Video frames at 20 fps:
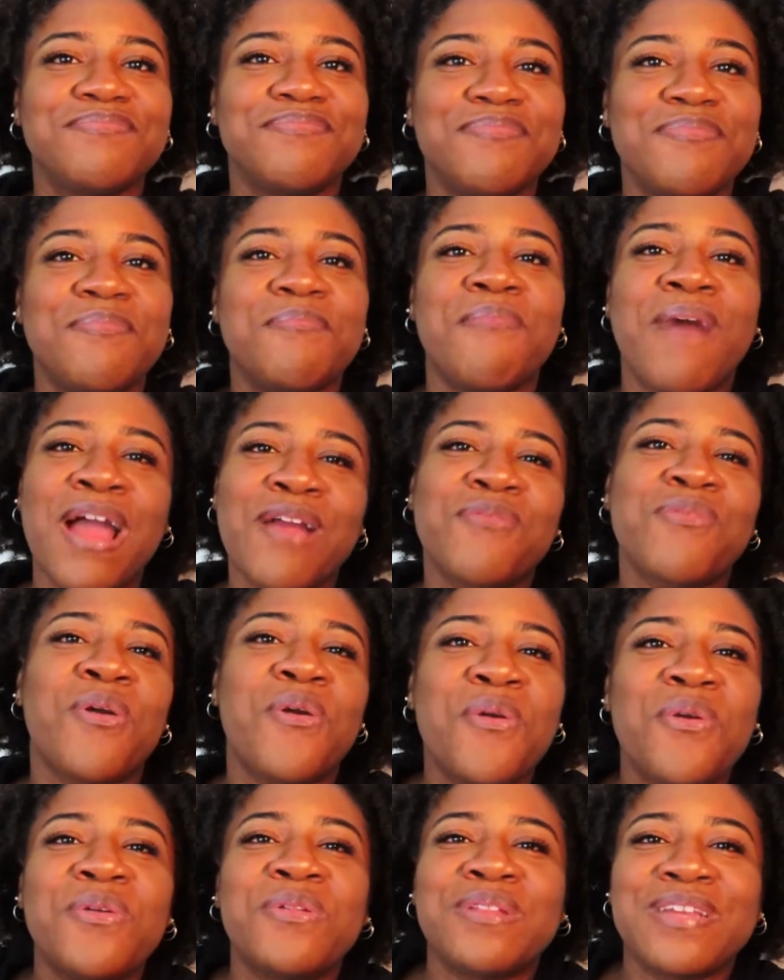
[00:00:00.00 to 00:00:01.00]
my
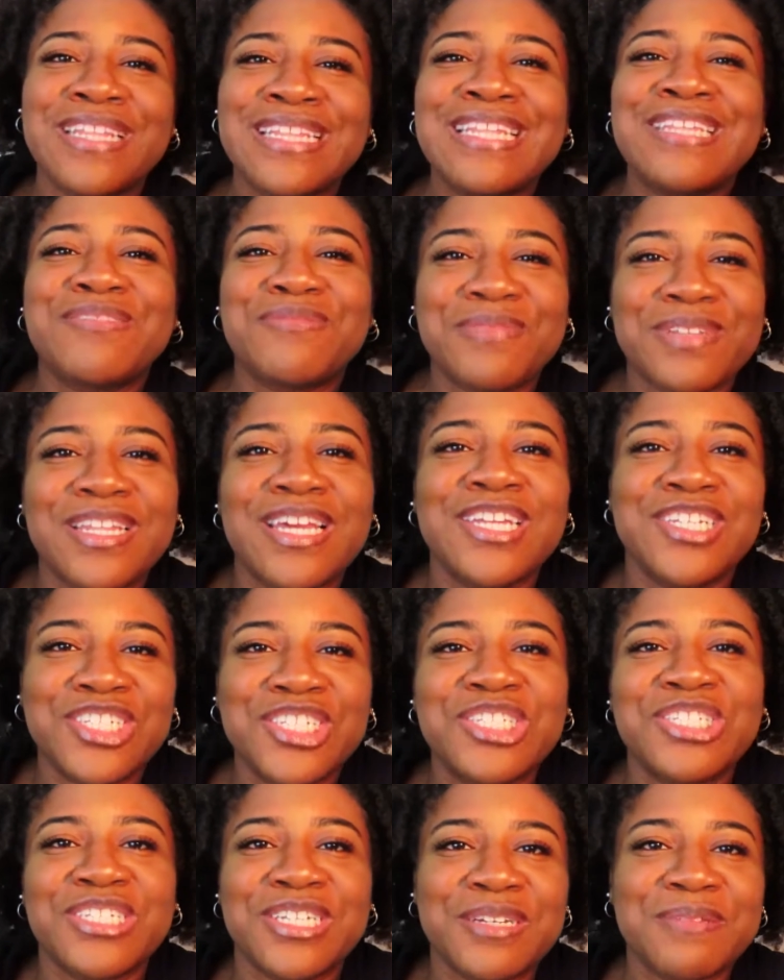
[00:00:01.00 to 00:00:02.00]
role in this
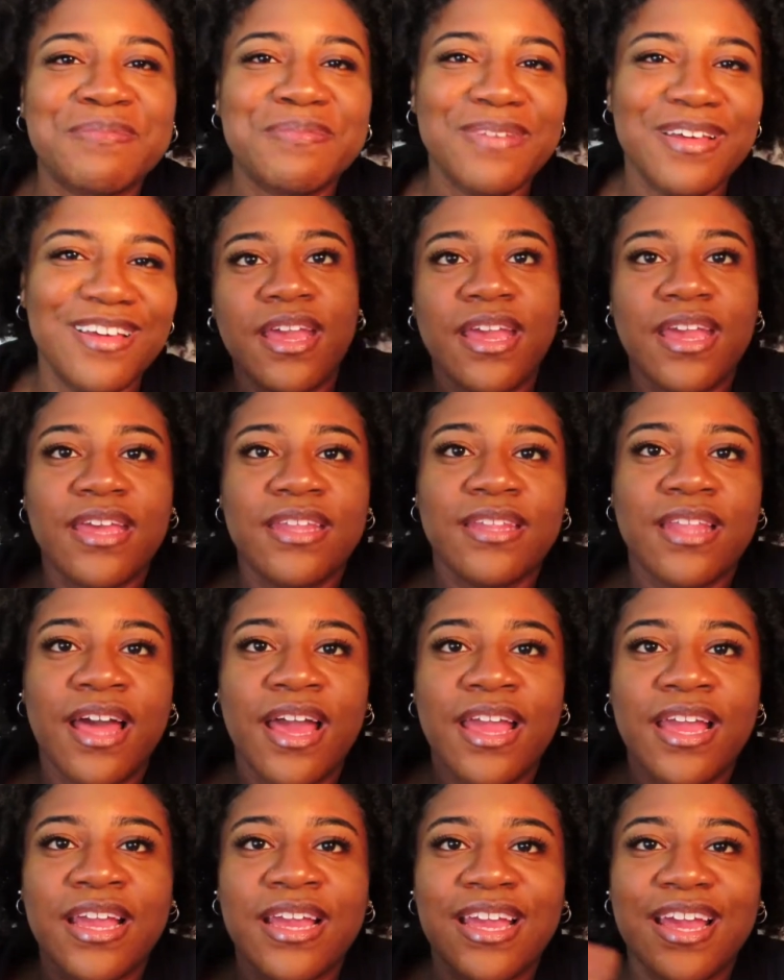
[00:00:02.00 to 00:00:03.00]
relationship. And
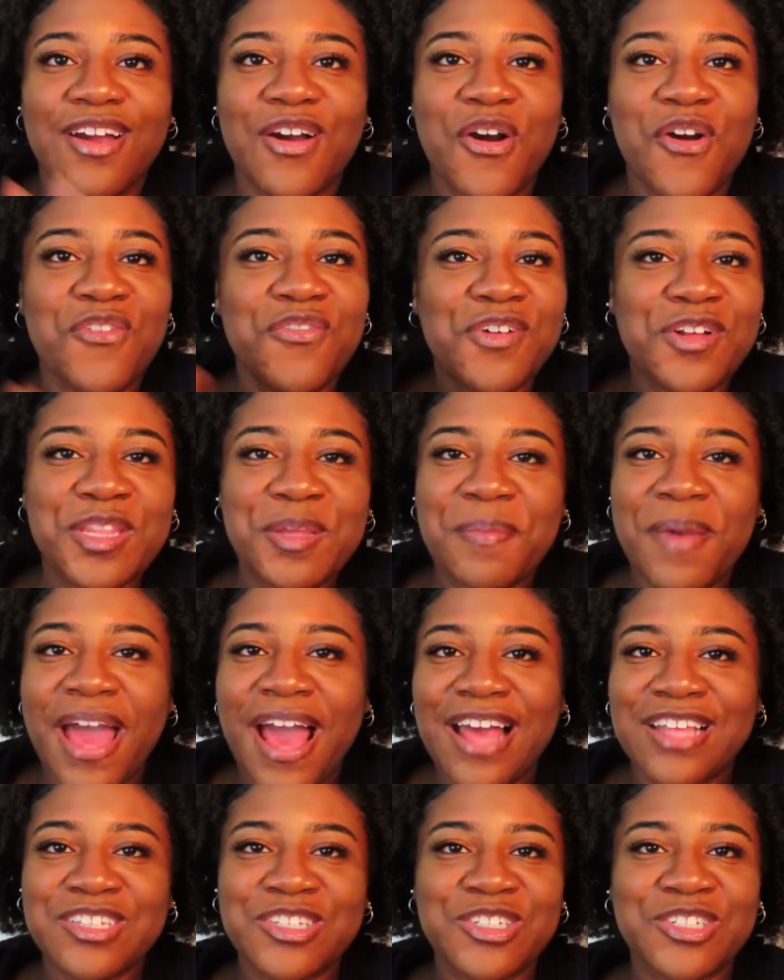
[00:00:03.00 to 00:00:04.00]
like, over in the
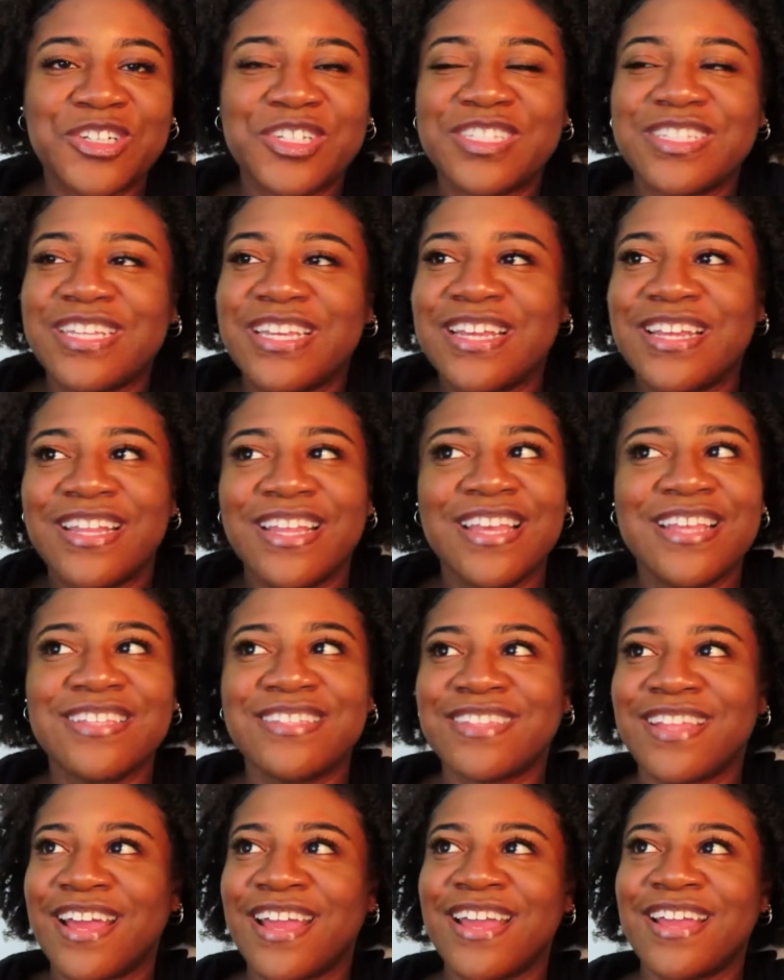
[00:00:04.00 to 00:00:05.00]
passenger seat,
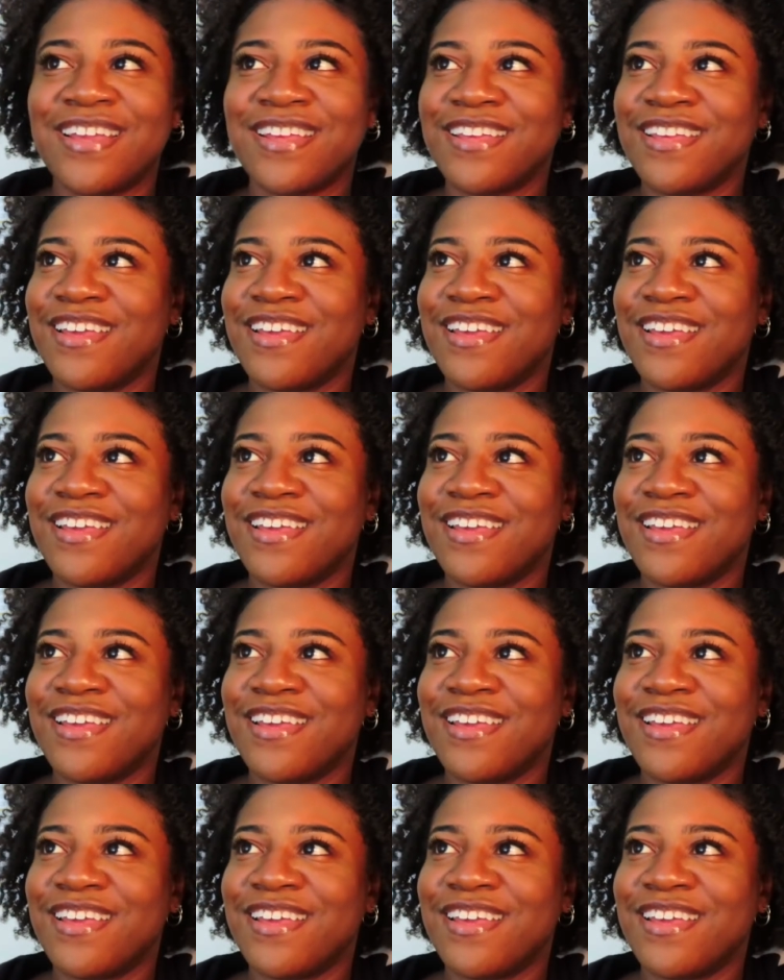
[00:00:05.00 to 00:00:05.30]
he's like,